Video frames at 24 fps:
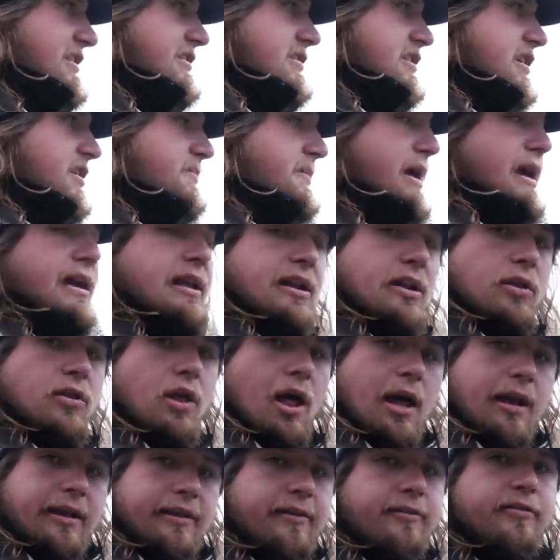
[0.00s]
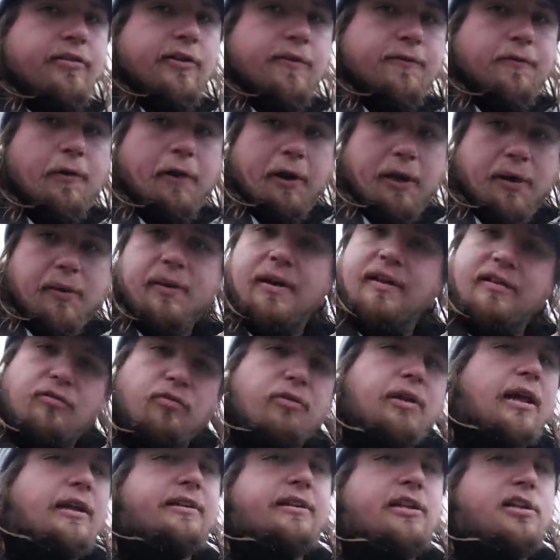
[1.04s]
it's going to make it a lot easier for you, and it's
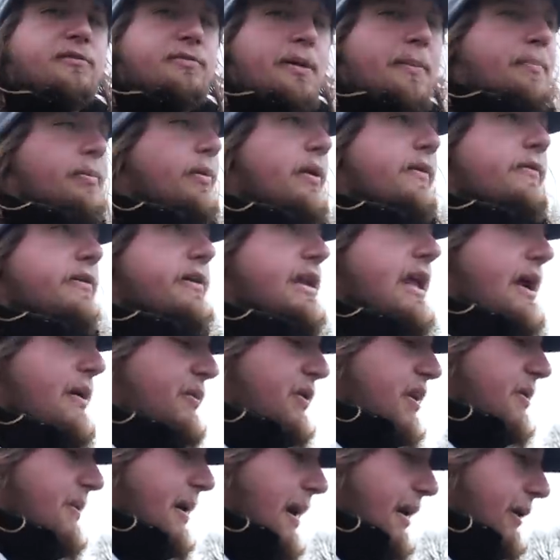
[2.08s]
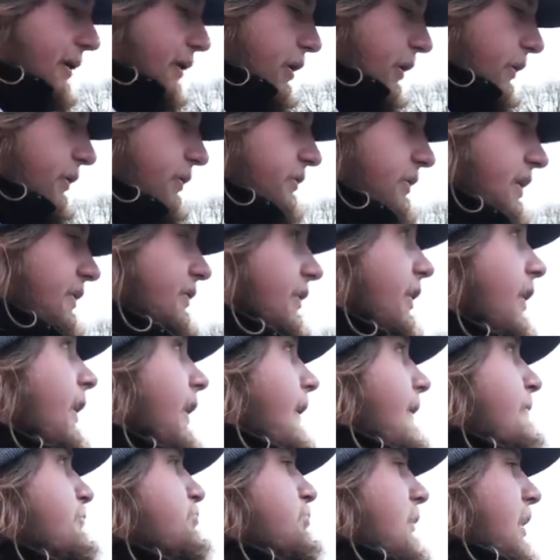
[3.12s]
what I teach people every day when I'm out here on the river.
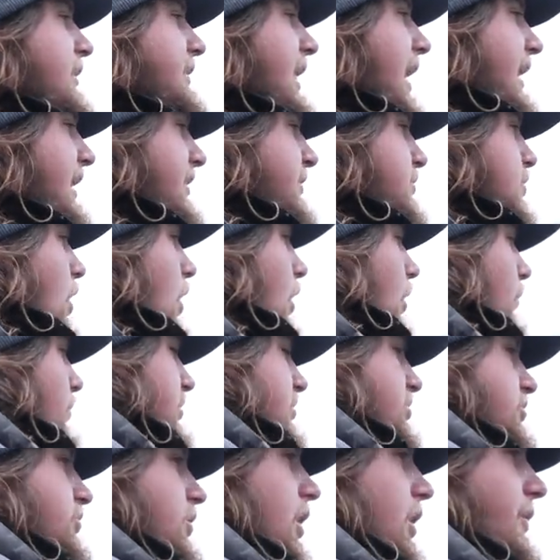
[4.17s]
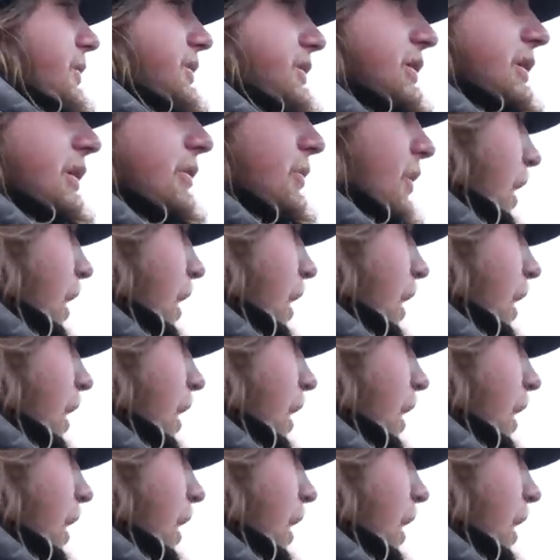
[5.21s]
And that is always start with your